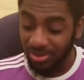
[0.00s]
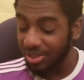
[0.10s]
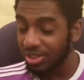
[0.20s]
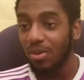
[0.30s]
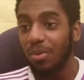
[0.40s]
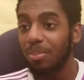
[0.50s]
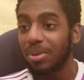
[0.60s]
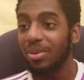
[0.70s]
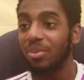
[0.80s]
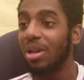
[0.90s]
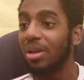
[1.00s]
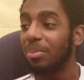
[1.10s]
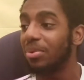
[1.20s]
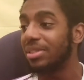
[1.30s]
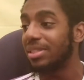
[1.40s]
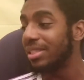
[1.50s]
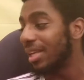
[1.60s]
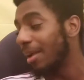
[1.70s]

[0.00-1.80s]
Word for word: we just don't play well in preseason.